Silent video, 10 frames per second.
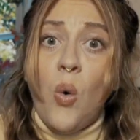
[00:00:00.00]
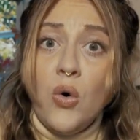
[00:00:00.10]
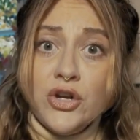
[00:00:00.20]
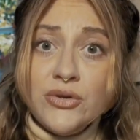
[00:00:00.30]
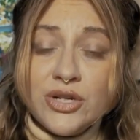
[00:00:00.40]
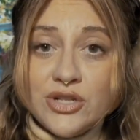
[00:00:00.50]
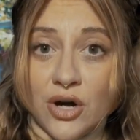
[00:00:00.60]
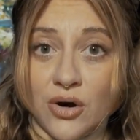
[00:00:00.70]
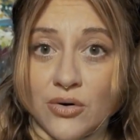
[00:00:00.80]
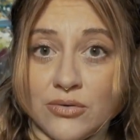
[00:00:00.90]
or you can
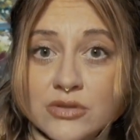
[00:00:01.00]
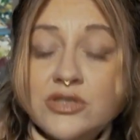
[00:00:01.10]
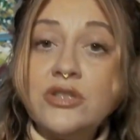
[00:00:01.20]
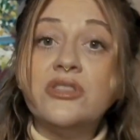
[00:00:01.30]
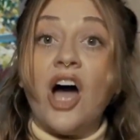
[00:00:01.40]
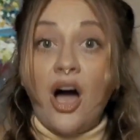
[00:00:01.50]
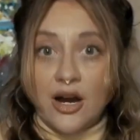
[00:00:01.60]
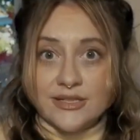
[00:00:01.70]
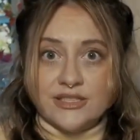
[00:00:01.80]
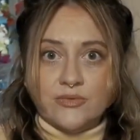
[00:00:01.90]
go to the
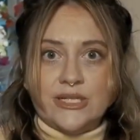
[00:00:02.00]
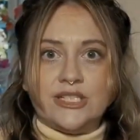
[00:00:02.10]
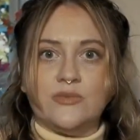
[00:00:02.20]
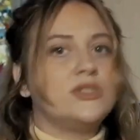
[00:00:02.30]
Harz region,